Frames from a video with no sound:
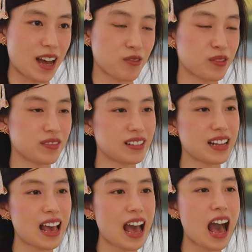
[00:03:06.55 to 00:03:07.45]
I would
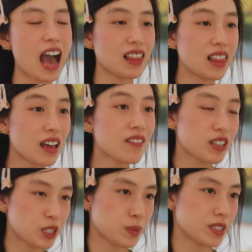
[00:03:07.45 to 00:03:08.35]
I
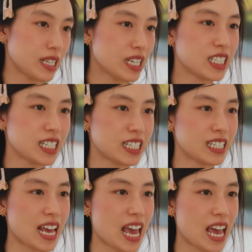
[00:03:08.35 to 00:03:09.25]
love this
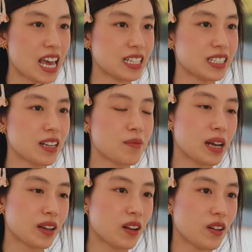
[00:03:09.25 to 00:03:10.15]
position and some
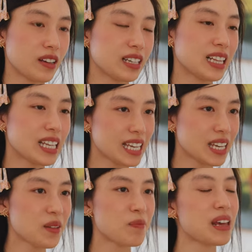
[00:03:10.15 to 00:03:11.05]
call it
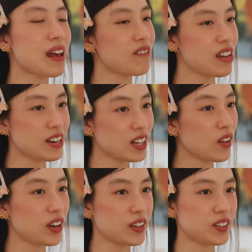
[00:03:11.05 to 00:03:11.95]
clingy, but I'm very
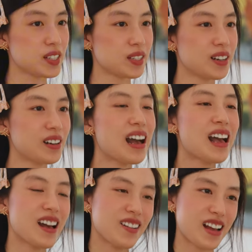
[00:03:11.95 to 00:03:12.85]
loyal. So
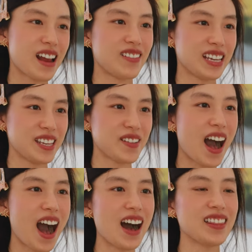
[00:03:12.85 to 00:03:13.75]
wherever you
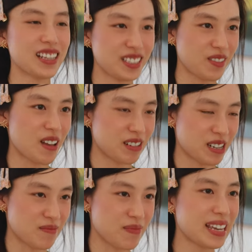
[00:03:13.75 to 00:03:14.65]
are, that's where I'm
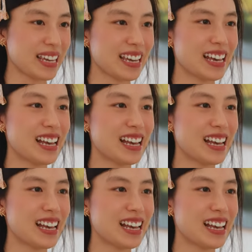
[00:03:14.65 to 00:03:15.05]
gonna be.